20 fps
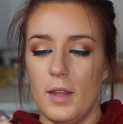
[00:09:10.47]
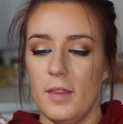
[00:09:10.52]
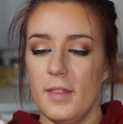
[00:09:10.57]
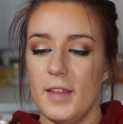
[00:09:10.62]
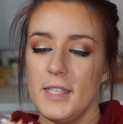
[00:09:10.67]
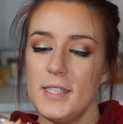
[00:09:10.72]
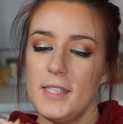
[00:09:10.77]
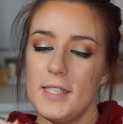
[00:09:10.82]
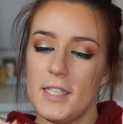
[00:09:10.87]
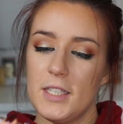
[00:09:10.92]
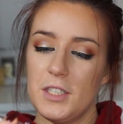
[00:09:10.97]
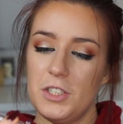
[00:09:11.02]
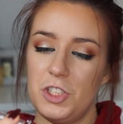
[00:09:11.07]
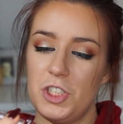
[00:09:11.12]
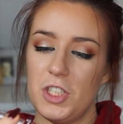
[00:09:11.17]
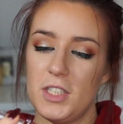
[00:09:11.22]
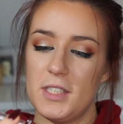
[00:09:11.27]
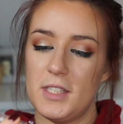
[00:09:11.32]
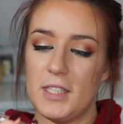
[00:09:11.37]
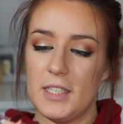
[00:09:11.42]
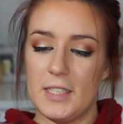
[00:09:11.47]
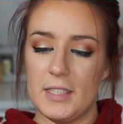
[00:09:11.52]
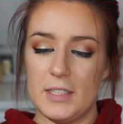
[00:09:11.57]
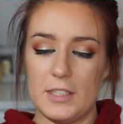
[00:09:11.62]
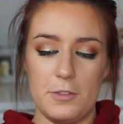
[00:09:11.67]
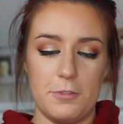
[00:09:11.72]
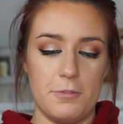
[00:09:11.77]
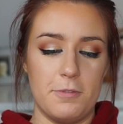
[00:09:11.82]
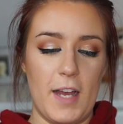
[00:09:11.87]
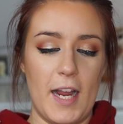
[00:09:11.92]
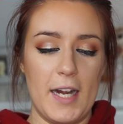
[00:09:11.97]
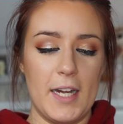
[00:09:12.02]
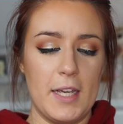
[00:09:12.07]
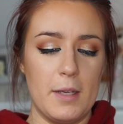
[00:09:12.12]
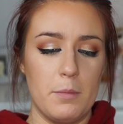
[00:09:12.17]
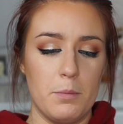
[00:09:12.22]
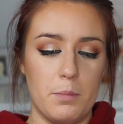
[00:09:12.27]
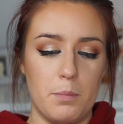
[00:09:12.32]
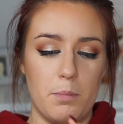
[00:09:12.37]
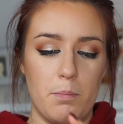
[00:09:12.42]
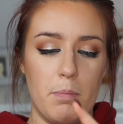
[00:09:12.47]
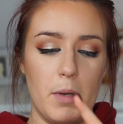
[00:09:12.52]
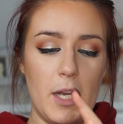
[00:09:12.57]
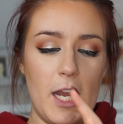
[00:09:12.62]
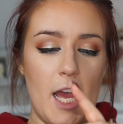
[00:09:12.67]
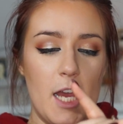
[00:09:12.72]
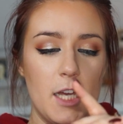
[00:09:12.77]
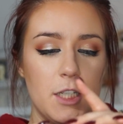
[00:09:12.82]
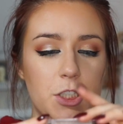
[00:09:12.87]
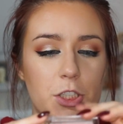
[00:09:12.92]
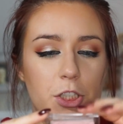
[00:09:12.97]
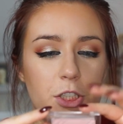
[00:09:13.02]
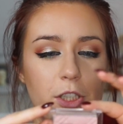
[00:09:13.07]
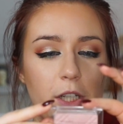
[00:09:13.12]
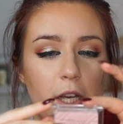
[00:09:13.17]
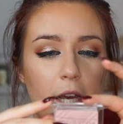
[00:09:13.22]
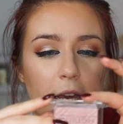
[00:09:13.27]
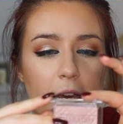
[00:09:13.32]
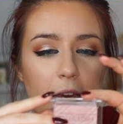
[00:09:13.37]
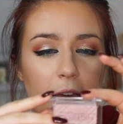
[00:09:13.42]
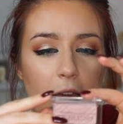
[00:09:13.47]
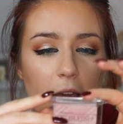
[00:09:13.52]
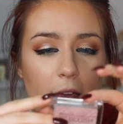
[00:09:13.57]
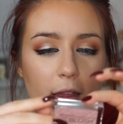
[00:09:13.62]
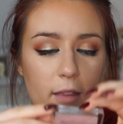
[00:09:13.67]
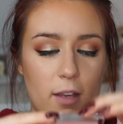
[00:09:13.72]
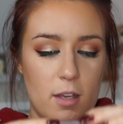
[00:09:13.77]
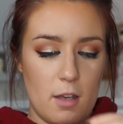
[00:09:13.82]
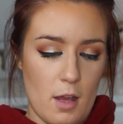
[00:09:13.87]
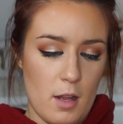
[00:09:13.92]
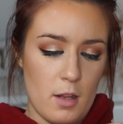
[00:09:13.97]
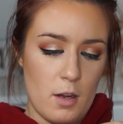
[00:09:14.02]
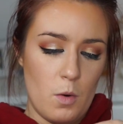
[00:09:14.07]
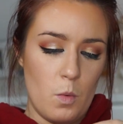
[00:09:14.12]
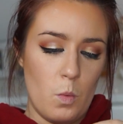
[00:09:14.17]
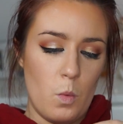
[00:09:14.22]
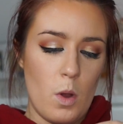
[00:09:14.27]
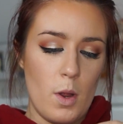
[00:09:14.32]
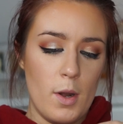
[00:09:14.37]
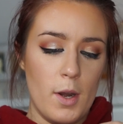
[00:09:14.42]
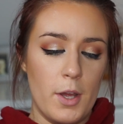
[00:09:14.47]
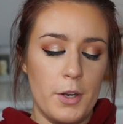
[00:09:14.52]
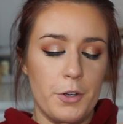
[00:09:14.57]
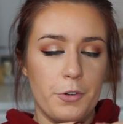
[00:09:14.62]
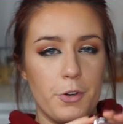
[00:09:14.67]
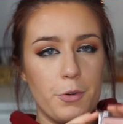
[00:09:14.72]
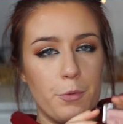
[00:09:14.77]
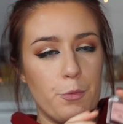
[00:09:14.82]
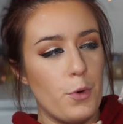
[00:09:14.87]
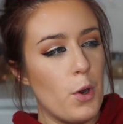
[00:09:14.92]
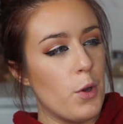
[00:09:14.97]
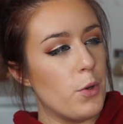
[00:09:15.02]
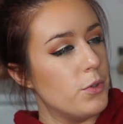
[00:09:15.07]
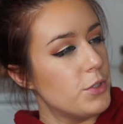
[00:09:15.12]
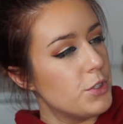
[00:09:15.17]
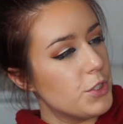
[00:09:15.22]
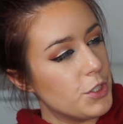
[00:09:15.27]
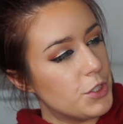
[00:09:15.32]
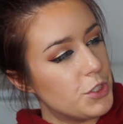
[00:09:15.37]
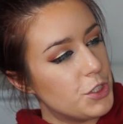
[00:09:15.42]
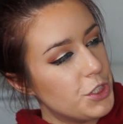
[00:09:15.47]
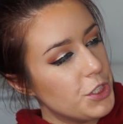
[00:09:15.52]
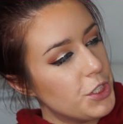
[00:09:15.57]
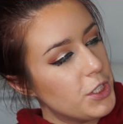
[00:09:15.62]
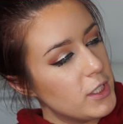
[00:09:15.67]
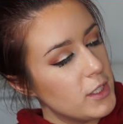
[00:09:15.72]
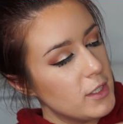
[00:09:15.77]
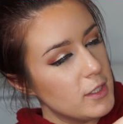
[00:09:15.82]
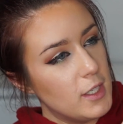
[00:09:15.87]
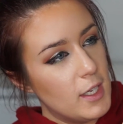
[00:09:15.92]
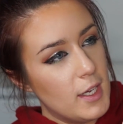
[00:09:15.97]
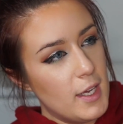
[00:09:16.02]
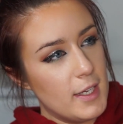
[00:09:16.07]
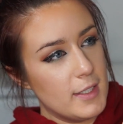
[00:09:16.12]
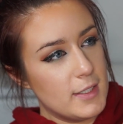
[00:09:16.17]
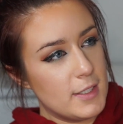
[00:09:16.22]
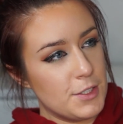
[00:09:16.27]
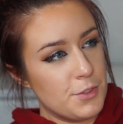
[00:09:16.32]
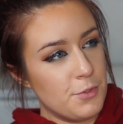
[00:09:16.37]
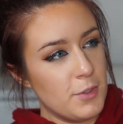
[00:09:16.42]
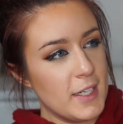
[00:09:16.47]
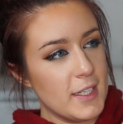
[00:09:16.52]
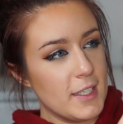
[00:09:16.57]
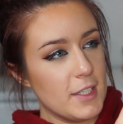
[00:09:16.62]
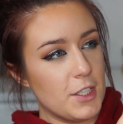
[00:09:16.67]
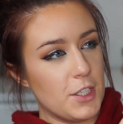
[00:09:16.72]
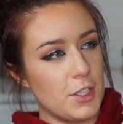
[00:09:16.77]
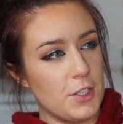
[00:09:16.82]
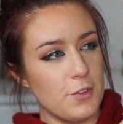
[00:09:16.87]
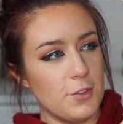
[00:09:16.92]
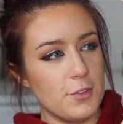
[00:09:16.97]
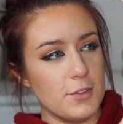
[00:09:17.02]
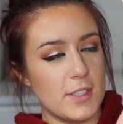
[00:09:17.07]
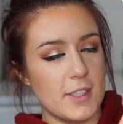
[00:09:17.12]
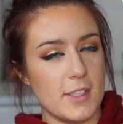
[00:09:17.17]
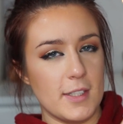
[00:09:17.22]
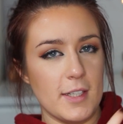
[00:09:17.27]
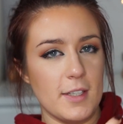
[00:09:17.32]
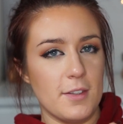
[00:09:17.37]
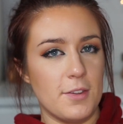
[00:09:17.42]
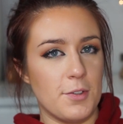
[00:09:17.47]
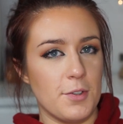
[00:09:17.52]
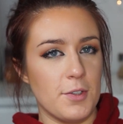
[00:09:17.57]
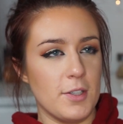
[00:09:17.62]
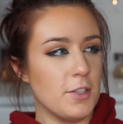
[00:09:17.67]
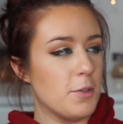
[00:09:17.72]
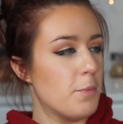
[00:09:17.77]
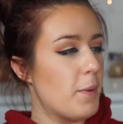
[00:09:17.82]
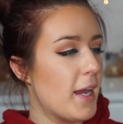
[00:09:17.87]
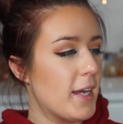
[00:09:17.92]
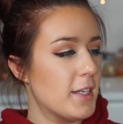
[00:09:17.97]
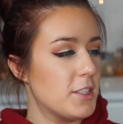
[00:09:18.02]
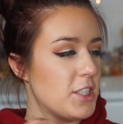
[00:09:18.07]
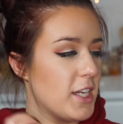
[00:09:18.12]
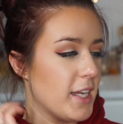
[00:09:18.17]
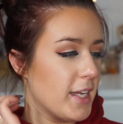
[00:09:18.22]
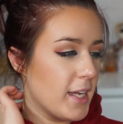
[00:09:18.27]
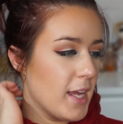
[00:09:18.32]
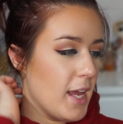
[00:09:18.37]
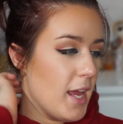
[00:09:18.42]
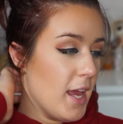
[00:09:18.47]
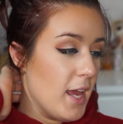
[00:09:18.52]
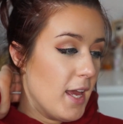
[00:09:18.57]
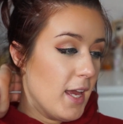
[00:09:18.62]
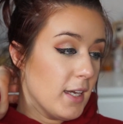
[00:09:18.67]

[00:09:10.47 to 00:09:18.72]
This is just the defining blush in the color 100 Rose Couture. It's this really cute see-through little packaging.